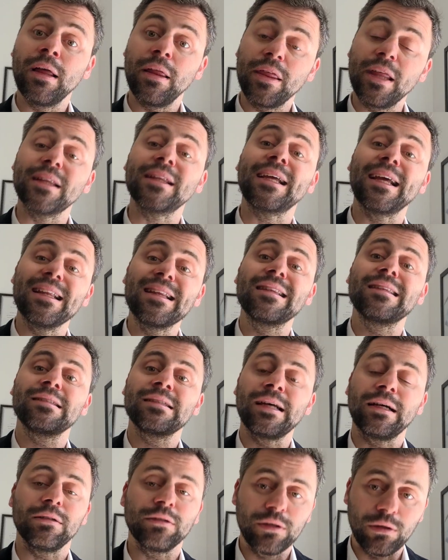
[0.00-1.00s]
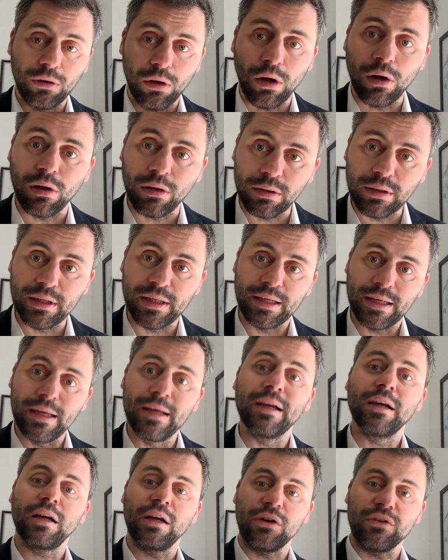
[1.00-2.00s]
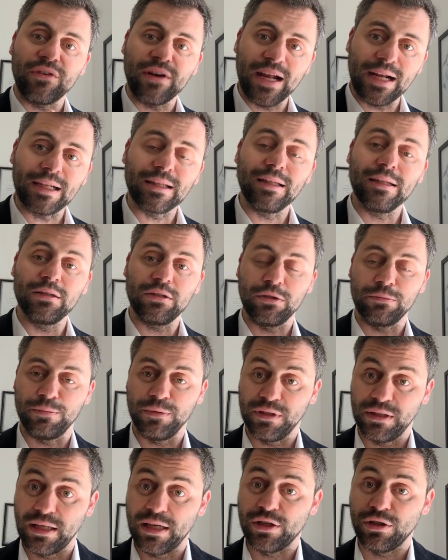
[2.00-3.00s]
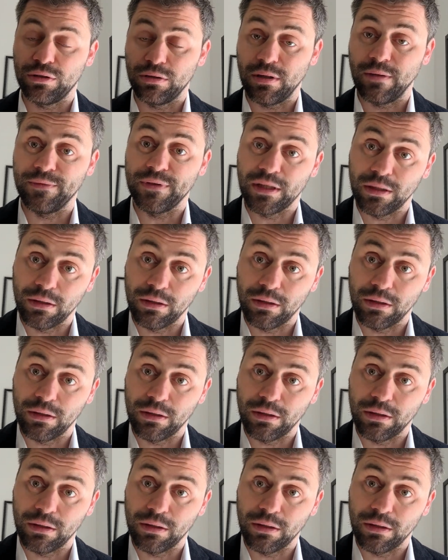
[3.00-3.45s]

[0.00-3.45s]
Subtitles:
that can tell you only correct interpretation of the